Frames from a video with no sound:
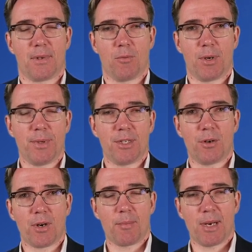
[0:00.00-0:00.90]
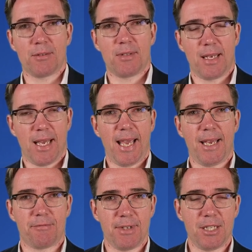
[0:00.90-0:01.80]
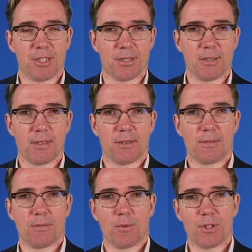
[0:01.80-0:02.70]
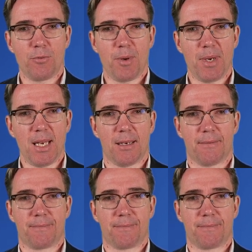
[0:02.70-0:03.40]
When we talk about a region, what do we mean?